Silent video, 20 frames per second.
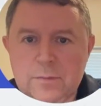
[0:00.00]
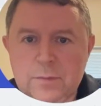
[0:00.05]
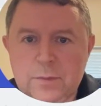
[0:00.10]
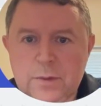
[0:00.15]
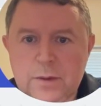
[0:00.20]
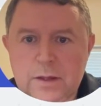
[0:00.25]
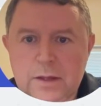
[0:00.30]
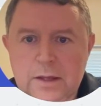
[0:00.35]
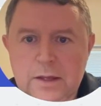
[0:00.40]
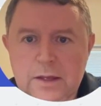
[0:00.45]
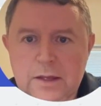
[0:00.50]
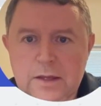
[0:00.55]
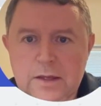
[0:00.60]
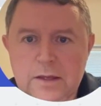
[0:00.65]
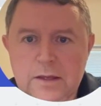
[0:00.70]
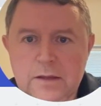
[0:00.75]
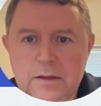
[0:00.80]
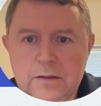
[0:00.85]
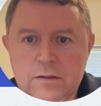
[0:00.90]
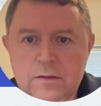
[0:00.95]

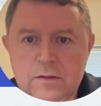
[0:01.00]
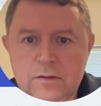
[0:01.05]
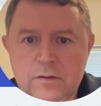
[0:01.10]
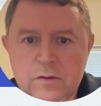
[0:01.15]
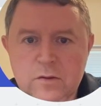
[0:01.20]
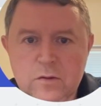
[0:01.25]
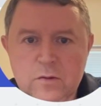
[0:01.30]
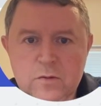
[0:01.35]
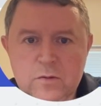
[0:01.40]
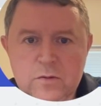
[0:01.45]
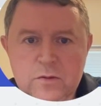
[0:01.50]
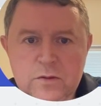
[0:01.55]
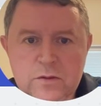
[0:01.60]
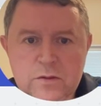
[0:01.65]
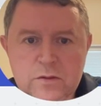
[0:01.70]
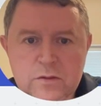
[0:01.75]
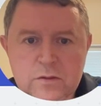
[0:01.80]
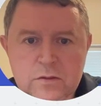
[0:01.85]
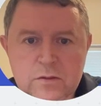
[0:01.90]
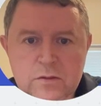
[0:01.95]
play
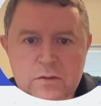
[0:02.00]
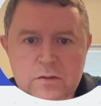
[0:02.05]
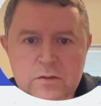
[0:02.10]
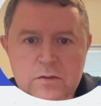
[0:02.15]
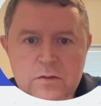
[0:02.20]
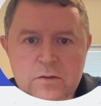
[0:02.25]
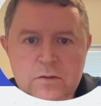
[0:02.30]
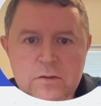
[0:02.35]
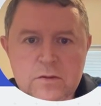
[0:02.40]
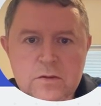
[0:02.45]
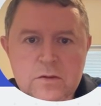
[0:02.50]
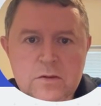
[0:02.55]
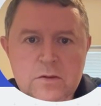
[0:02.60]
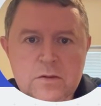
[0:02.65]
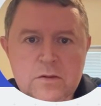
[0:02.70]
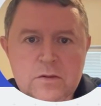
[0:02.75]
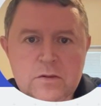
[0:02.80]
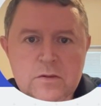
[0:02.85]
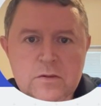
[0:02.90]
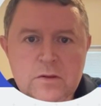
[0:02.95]
tone.
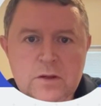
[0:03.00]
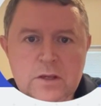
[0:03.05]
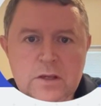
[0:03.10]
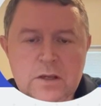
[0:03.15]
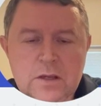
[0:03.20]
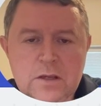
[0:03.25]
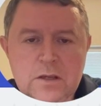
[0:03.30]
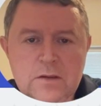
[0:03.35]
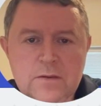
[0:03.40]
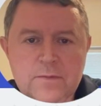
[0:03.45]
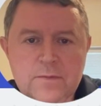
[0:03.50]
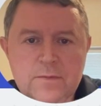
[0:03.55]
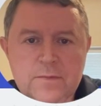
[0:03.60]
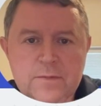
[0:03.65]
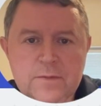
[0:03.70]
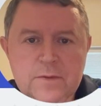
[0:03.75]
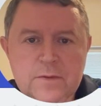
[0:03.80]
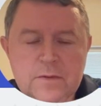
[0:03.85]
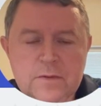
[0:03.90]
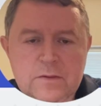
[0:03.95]
Okay,
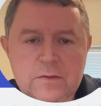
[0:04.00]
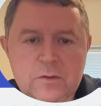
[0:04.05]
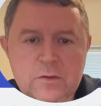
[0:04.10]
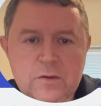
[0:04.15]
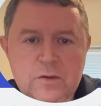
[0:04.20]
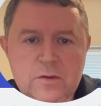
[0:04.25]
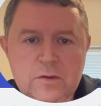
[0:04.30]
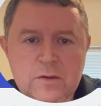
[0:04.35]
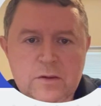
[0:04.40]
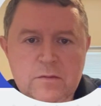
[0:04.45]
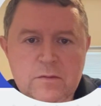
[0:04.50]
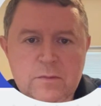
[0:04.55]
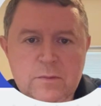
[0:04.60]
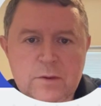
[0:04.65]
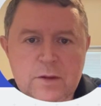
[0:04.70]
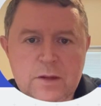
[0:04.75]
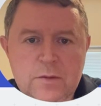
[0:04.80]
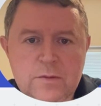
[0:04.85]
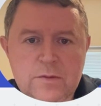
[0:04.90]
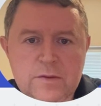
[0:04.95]
so you can have a
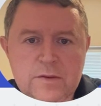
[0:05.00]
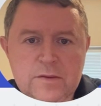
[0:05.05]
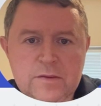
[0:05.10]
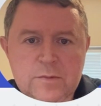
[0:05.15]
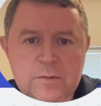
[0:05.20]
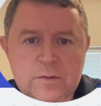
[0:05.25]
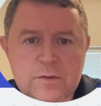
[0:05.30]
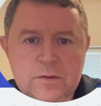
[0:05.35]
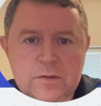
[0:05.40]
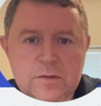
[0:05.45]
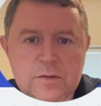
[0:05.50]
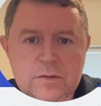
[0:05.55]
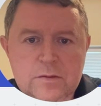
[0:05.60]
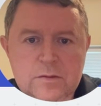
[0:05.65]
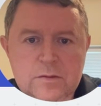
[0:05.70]
play with this one.